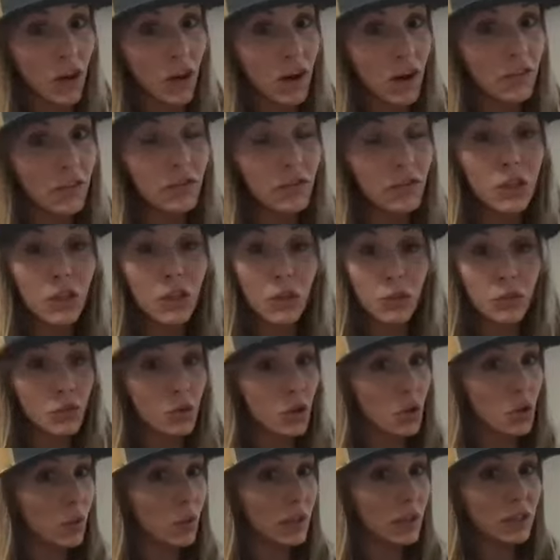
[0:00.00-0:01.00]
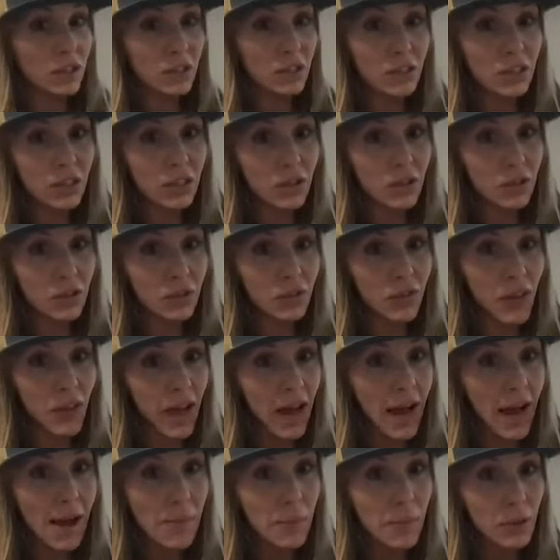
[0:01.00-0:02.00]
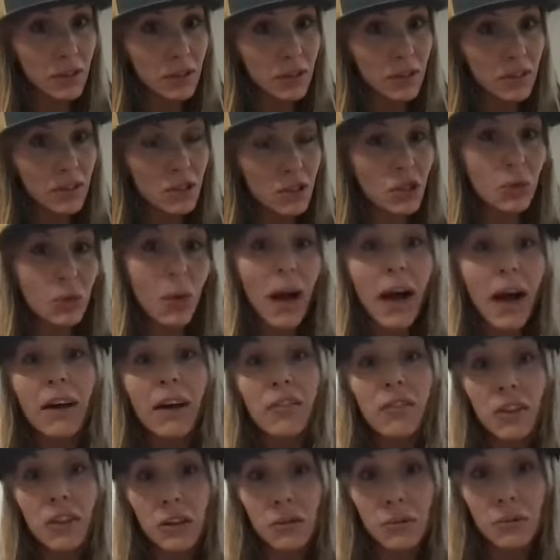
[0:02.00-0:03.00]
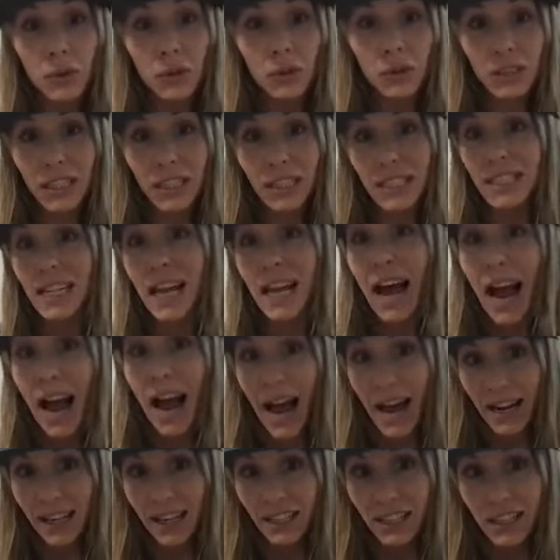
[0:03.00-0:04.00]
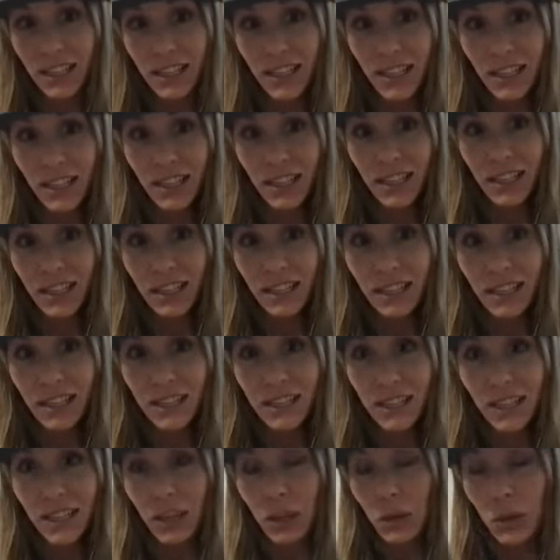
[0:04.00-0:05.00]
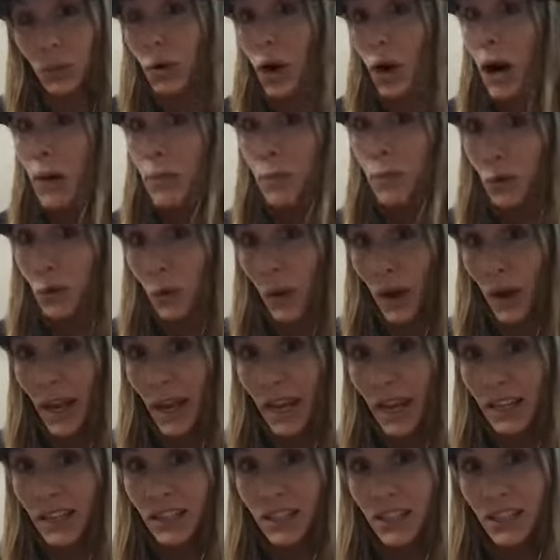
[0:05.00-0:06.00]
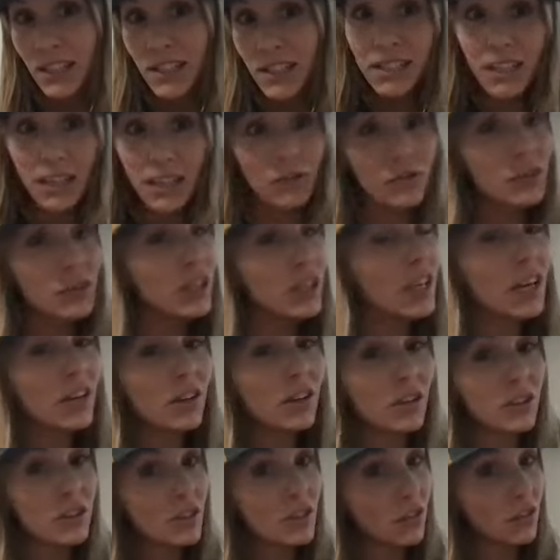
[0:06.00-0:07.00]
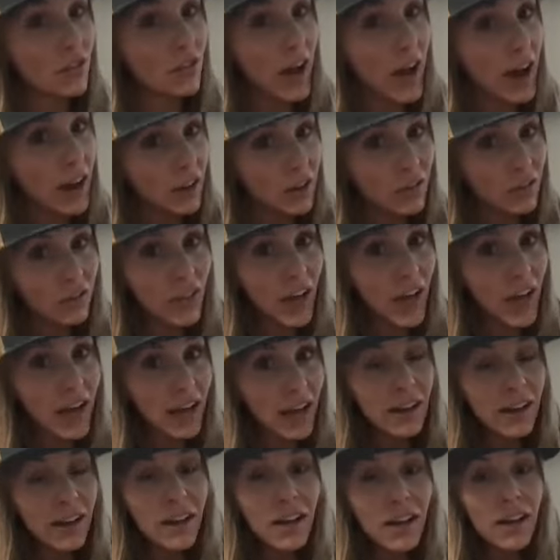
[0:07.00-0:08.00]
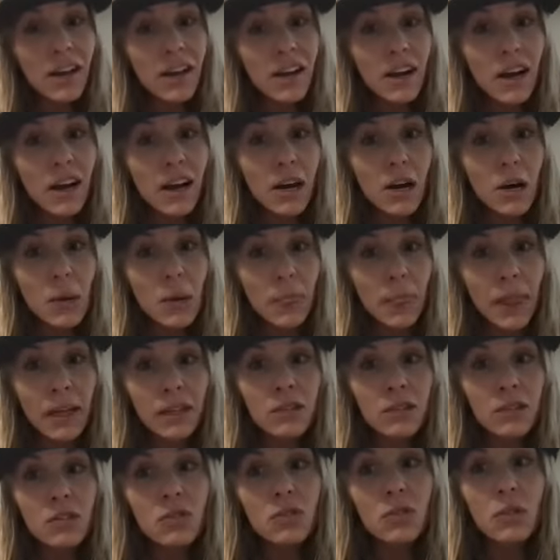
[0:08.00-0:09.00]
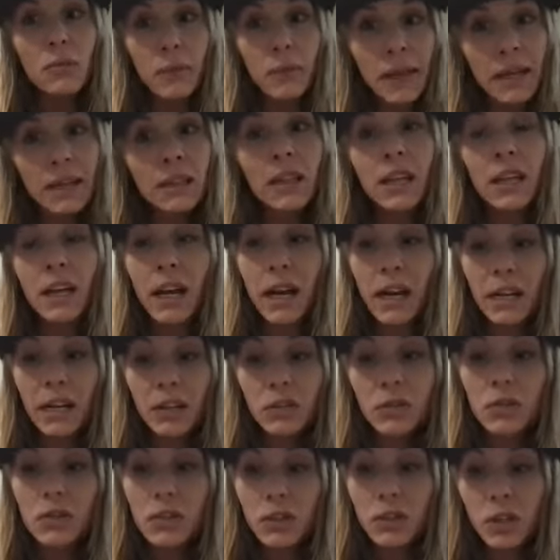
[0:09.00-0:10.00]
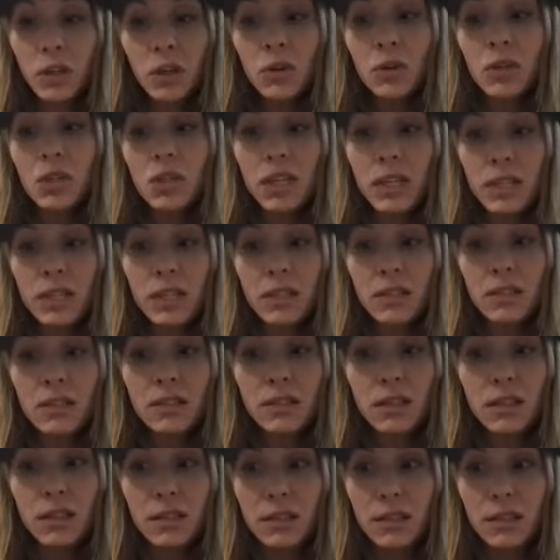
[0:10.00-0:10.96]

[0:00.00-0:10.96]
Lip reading: off? Do you know what to do if that happens? Do you have the ability to act in the proper way to safely get yourself out of that? And so the main thing I do as a coach is